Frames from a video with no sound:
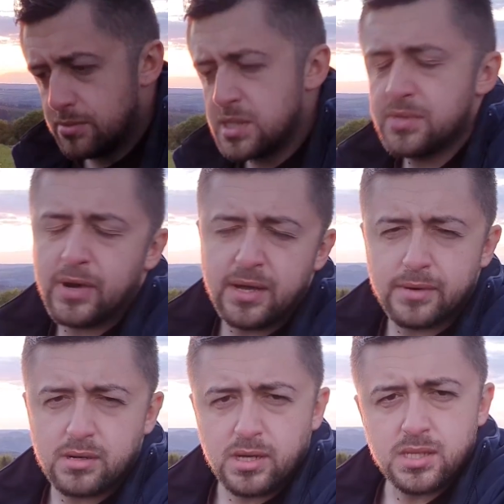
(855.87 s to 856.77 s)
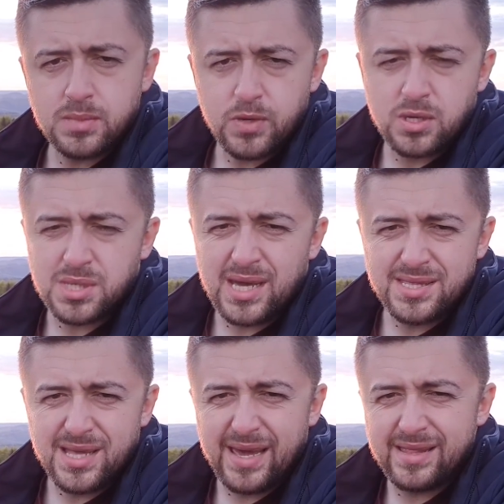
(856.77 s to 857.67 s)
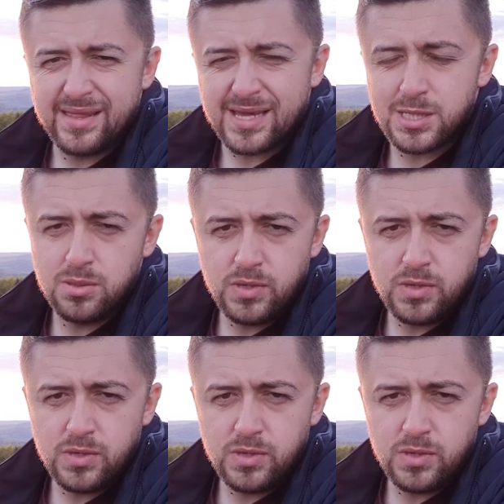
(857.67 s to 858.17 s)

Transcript: reason why I regret is because I had Diana next to